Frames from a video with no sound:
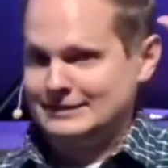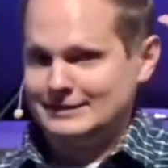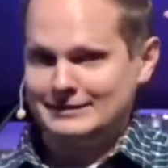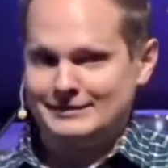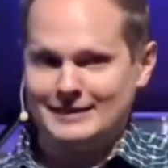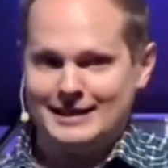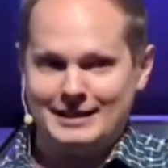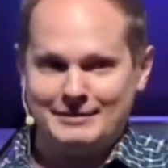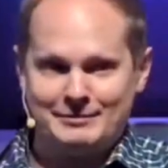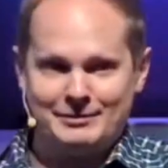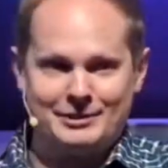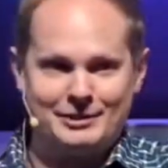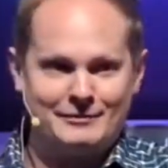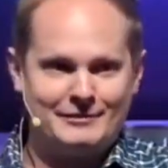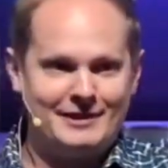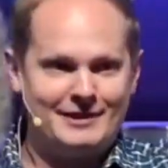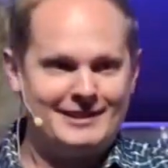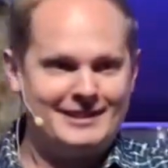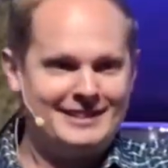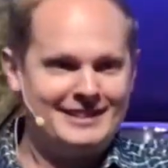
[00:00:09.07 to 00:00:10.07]
Five Below,
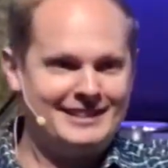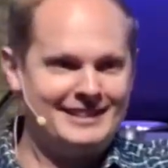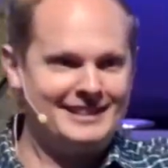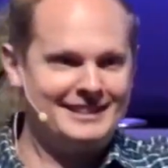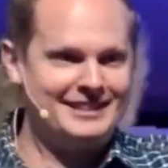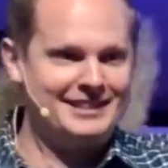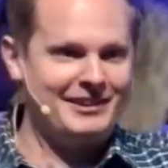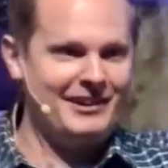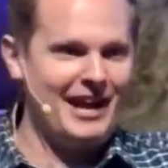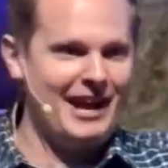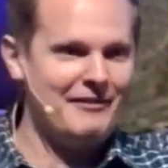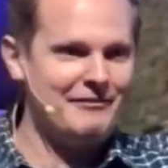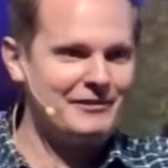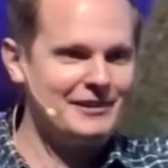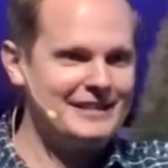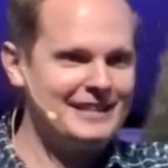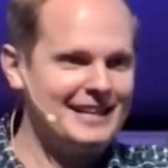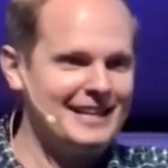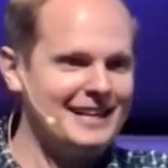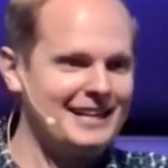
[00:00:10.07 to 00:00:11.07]
very good. You know,
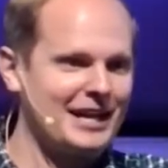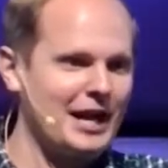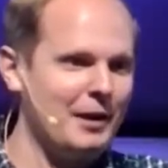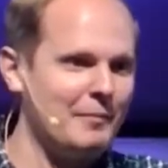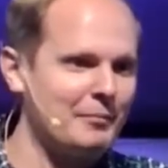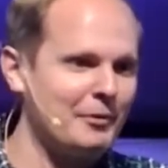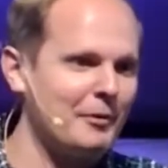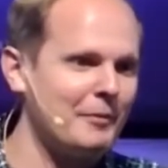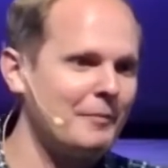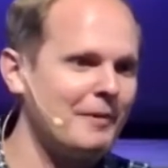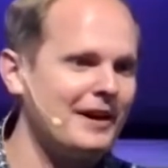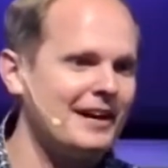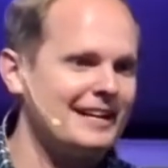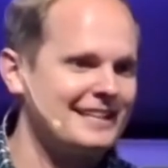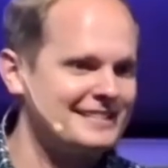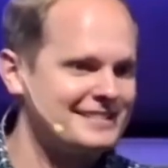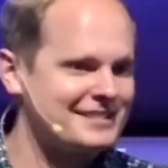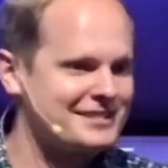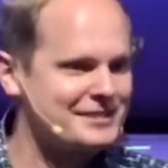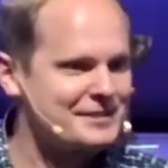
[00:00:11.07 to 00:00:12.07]
every couple
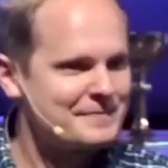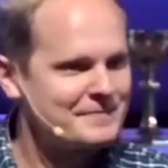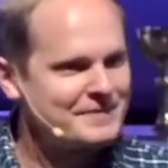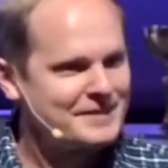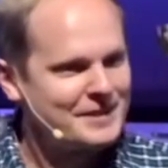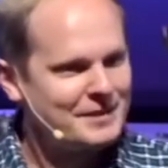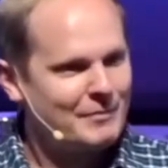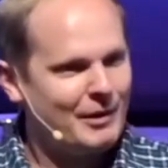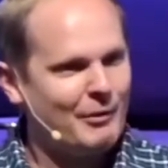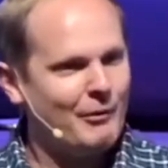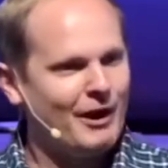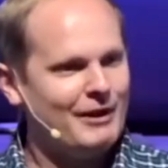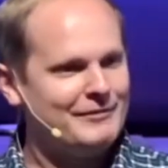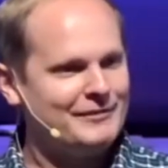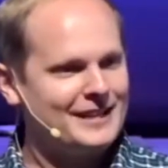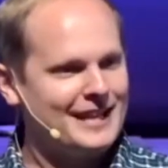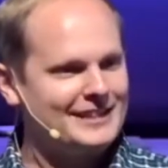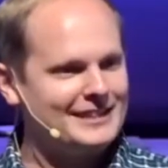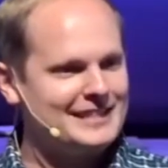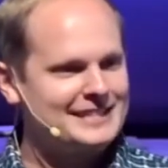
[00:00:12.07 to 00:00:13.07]
months, my wife
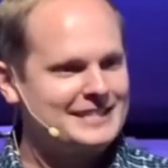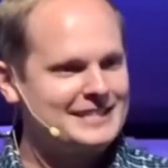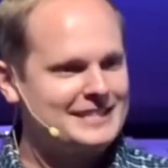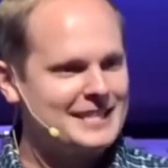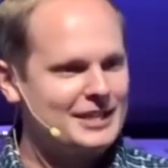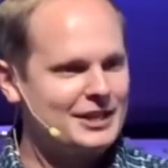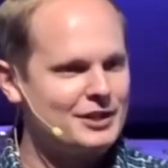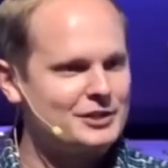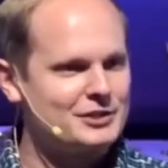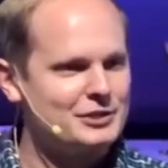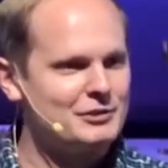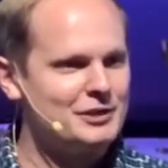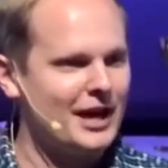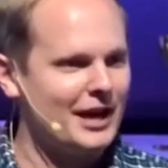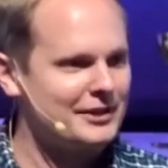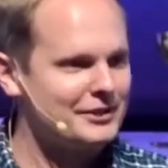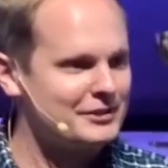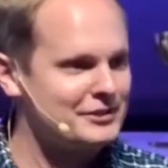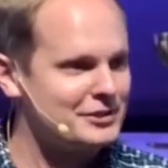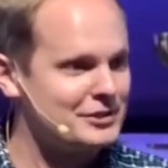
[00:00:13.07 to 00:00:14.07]
and I like to take our two
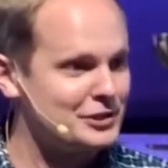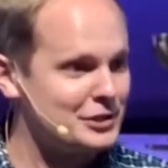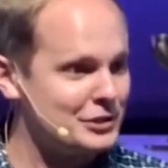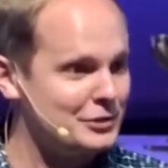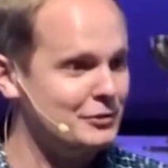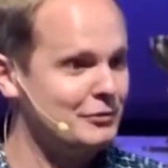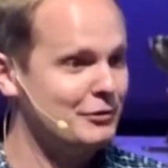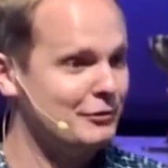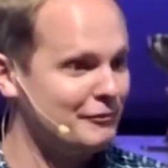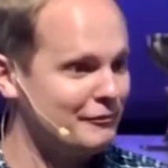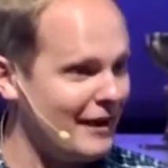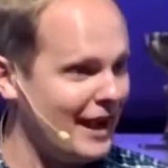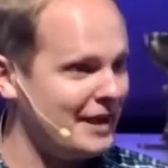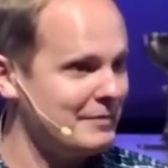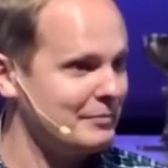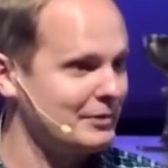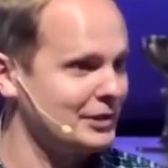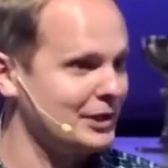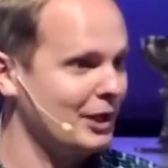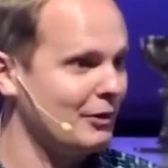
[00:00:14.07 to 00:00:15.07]
daughters to
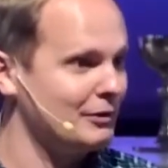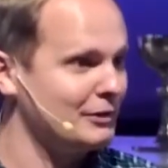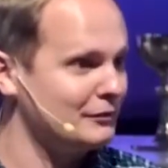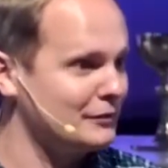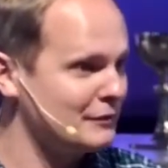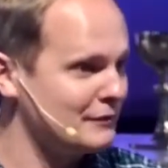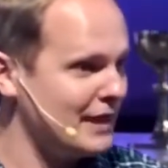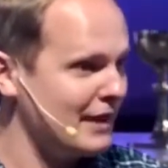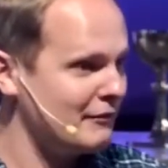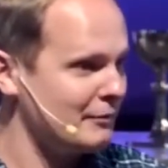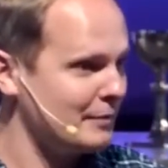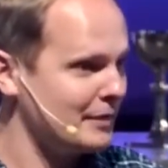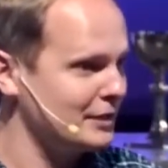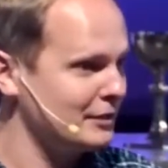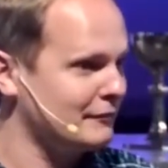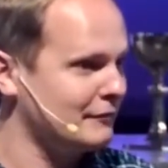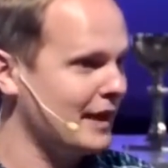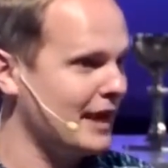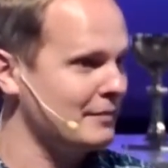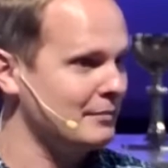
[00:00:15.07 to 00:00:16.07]
Five Below, and if you've never been to
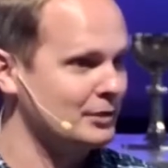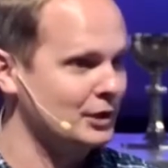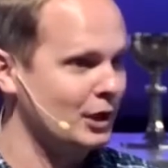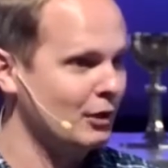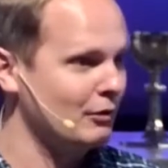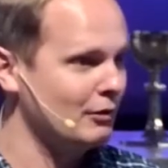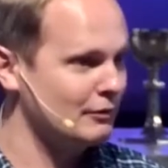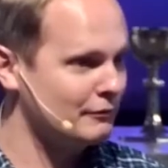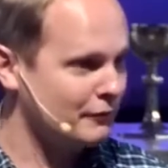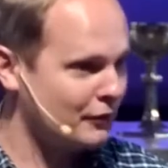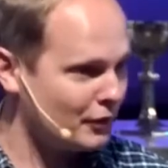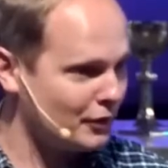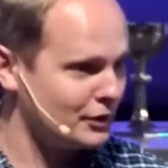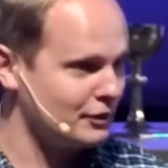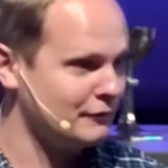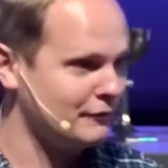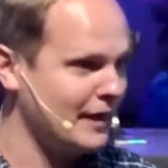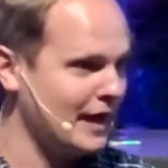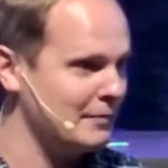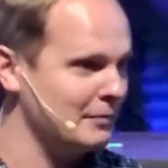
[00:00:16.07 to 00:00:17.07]
Five Below or have heard
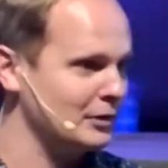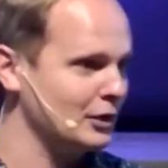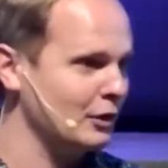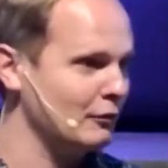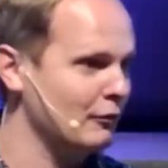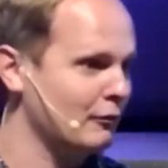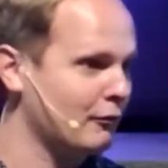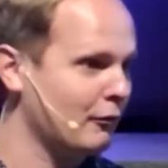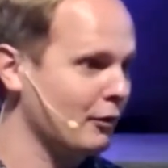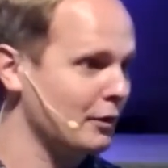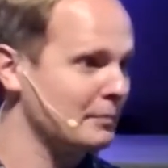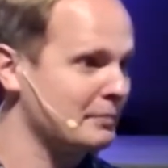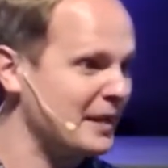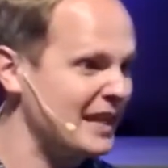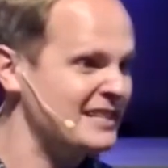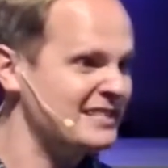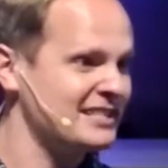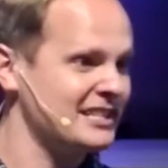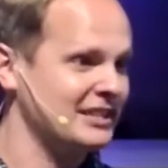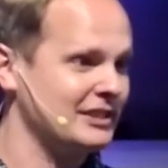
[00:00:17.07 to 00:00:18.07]
of Five Below before,
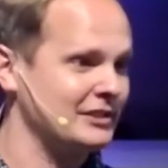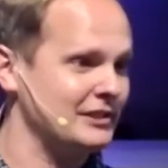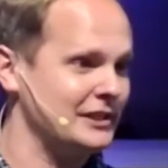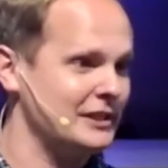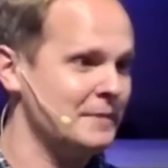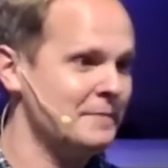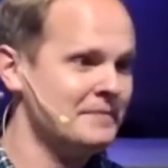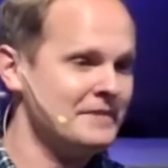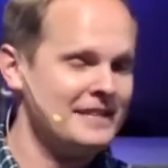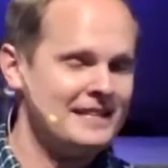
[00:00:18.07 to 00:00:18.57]
basically,